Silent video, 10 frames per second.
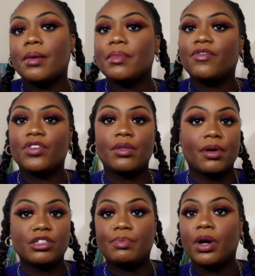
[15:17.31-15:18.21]
I mean, for the
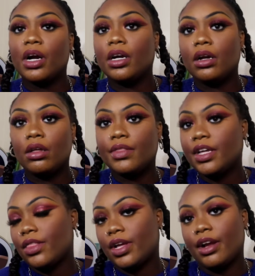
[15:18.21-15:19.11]
most part,
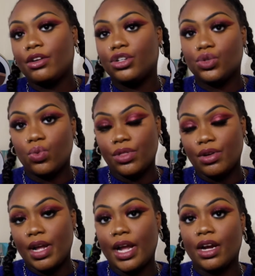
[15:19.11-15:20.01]
the other characters wore
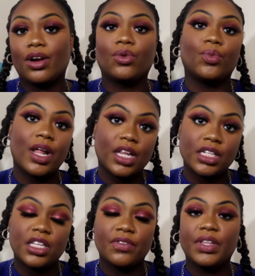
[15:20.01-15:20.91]
their hair
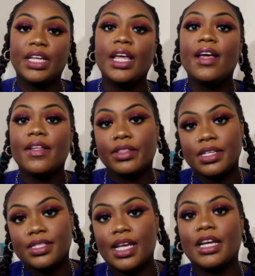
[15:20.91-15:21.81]
relatively
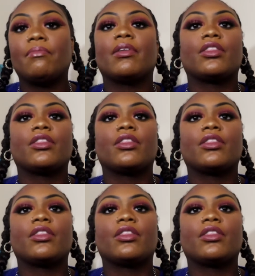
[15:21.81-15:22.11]
the same,